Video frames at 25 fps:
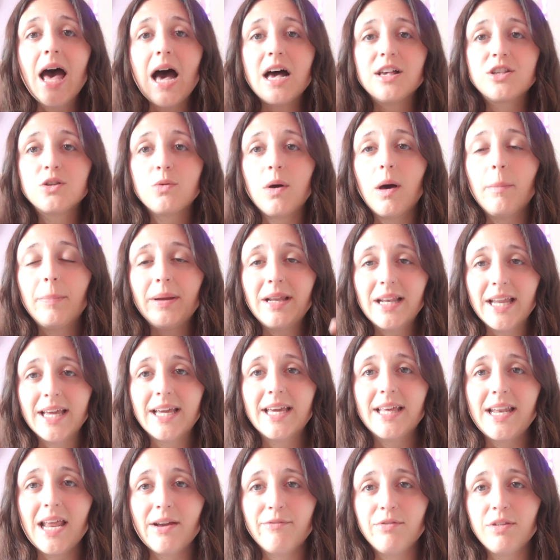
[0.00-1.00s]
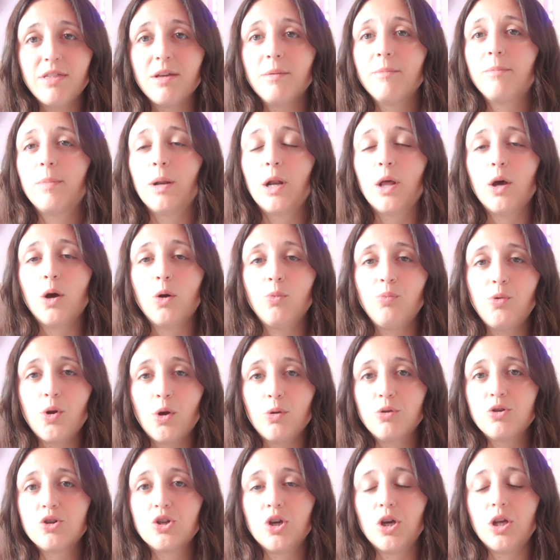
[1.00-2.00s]
So I'll be linking everything below,
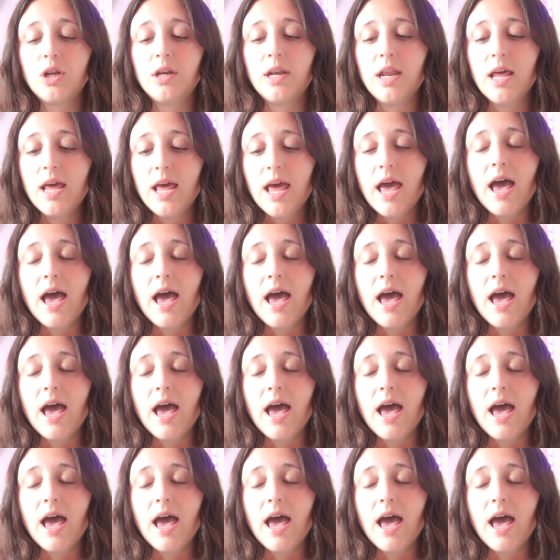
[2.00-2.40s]
Notion